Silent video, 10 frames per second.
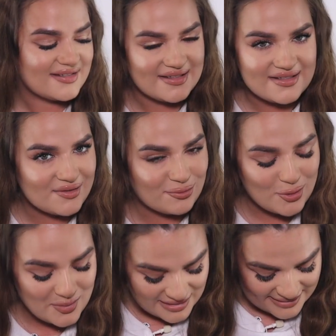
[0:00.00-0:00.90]
this is
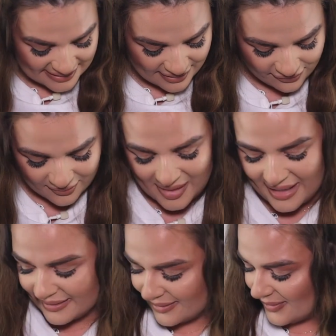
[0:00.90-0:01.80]
Romantique from
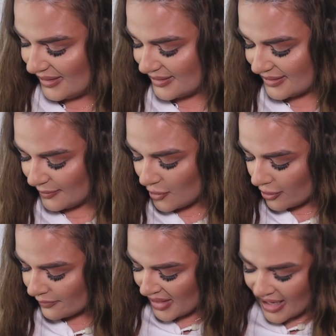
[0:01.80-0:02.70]
Arte
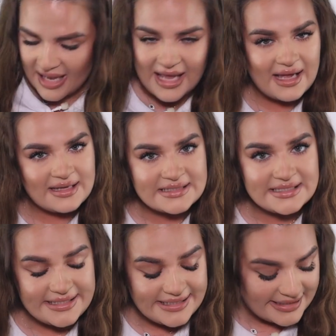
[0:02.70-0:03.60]
Bellissimo.
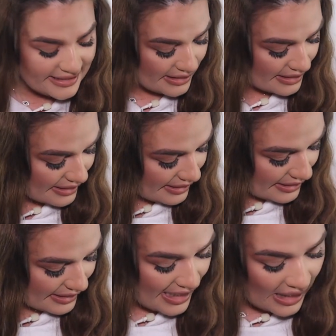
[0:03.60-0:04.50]
And the
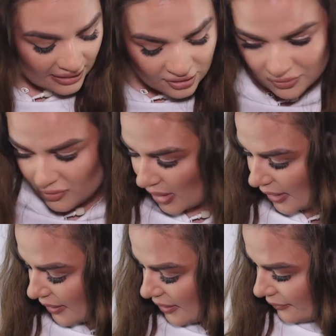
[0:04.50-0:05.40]
uh, other
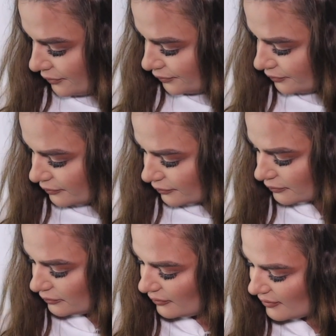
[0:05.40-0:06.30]
one
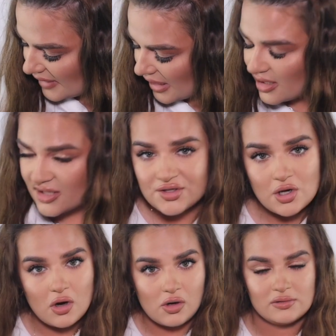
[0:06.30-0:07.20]
is
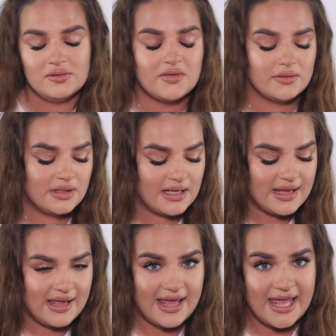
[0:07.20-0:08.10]
called
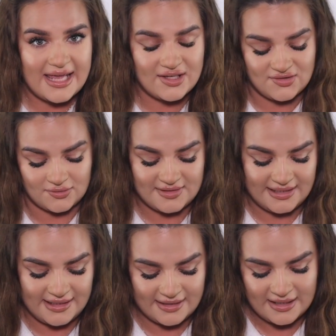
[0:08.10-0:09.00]

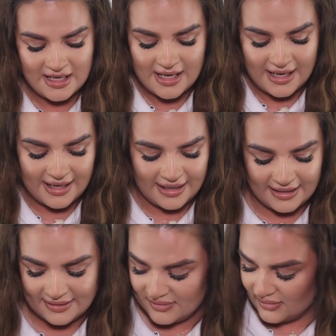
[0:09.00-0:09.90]
Exotique.
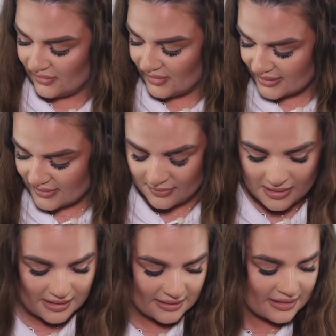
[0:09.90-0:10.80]
And this
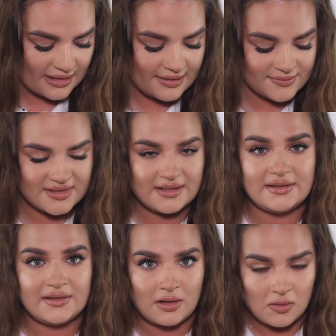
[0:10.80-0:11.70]
one comes
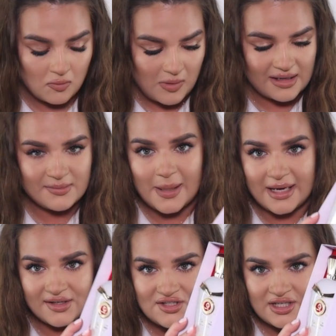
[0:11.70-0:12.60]
in the white
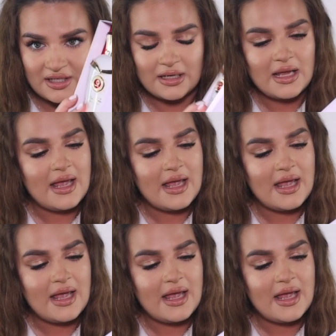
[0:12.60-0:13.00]
packaging